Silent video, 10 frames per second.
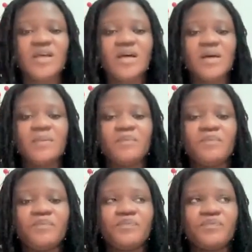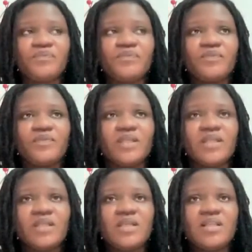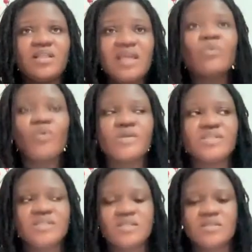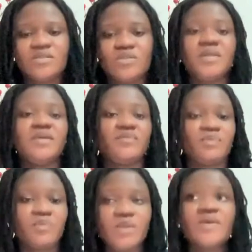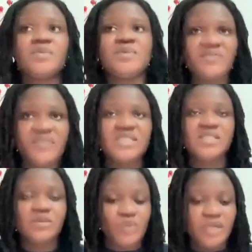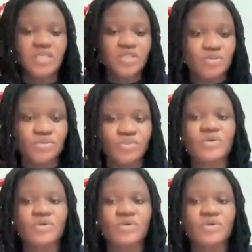They want to be the first to break the news.